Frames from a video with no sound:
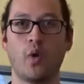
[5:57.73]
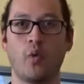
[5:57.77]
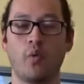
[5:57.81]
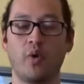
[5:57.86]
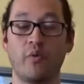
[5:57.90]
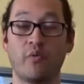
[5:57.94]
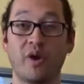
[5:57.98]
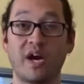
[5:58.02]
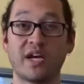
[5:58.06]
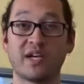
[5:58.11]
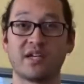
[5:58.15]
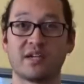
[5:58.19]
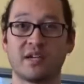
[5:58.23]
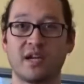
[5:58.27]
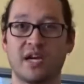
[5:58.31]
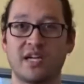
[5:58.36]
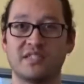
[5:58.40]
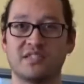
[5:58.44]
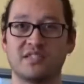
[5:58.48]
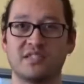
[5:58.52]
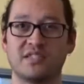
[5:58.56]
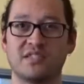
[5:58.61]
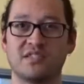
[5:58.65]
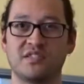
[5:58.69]
We
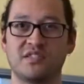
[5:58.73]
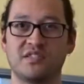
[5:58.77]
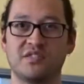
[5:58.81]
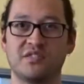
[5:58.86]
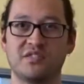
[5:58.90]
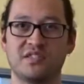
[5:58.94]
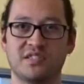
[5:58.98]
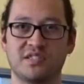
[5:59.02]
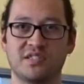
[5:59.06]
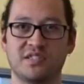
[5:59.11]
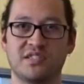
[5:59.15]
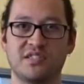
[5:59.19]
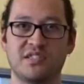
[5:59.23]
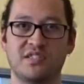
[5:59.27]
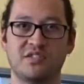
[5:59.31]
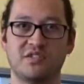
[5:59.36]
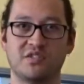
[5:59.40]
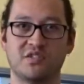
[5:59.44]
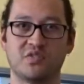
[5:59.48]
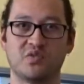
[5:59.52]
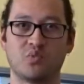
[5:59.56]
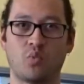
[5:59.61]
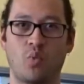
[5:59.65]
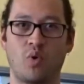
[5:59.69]
recognize that students and
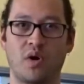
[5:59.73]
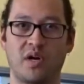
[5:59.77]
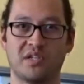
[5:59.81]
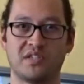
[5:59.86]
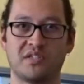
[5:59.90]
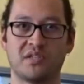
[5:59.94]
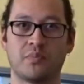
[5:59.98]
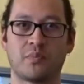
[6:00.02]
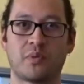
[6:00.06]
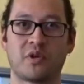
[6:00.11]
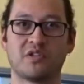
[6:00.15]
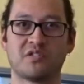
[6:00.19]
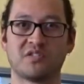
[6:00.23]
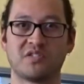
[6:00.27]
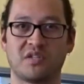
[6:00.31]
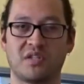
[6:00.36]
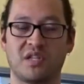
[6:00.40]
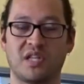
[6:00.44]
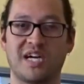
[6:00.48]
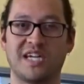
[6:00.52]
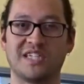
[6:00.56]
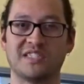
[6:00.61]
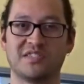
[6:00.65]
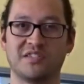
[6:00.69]
teachers want to
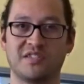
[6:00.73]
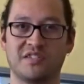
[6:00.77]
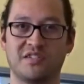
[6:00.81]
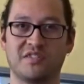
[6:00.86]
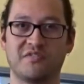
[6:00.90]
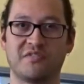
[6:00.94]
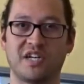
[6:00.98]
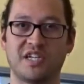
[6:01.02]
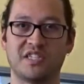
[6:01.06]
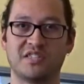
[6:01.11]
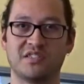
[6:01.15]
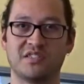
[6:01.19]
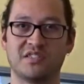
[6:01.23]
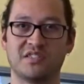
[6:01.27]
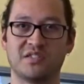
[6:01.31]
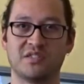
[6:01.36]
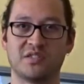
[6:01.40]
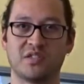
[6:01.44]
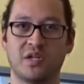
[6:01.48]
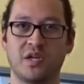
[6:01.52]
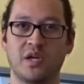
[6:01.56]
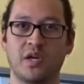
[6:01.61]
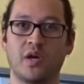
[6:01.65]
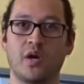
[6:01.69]
personalize their
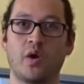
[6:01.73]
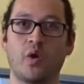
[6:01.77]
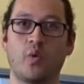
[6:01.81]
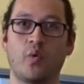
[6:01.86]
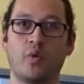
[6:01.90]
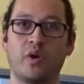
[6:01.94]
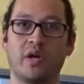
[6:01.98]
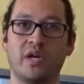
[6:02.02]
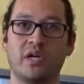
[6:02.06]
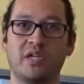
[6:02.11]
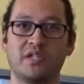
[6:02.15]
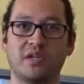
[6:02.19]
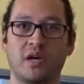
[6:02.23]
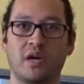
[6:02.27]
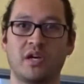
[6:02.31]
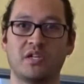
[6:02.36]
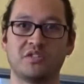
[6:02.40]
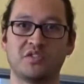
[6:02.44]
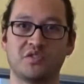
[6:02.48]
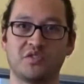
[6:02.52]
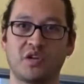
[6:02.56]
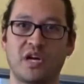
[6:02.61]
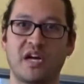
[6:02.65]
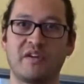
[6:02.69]
devices. We
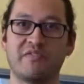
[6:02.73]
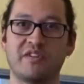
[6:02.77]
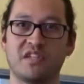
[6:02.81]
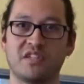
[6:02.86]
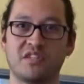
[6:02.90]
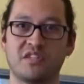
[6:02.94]
are striving